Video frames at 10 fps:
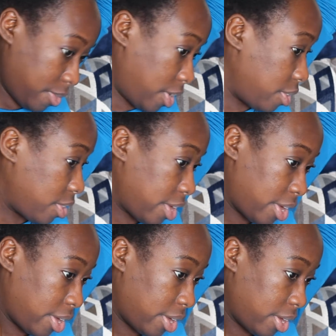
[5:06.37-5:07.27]
And
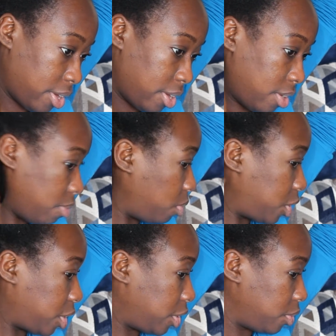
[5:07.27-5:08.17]
then what
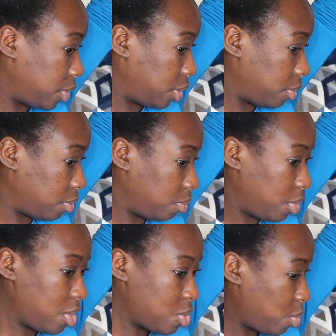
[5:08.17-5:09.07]
should I do
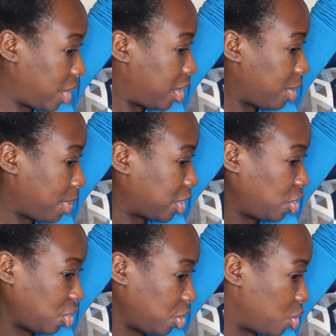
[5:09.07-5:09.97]
with this one? I think I'm actually
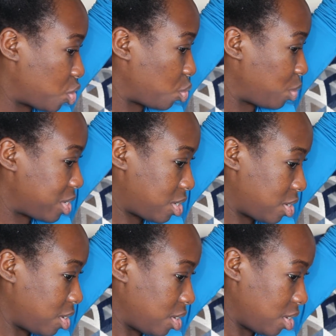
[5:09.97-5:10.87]
just going to twist
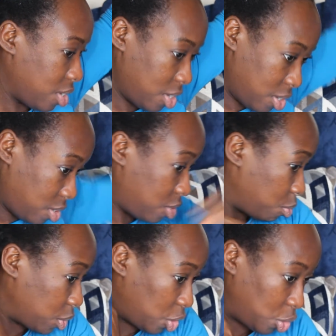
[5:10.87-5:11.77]
this
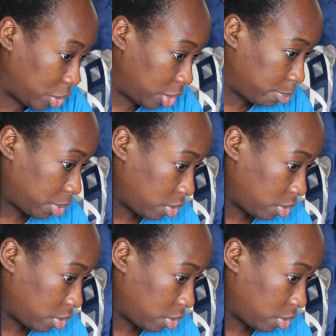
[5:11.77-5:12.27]
one straight up.